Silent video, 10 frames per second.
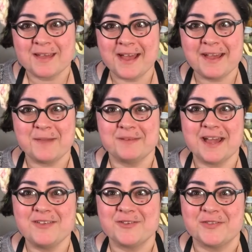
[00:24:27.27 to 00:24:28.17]
That came
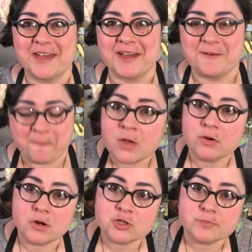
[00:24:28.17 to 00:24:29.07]
together in the end. You
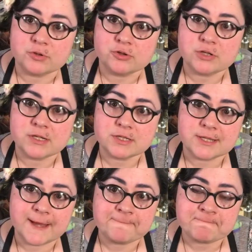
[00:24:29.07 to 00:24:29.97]
can also put croutons in
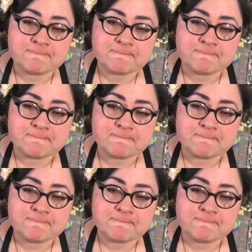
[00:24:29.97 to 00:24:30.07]
that.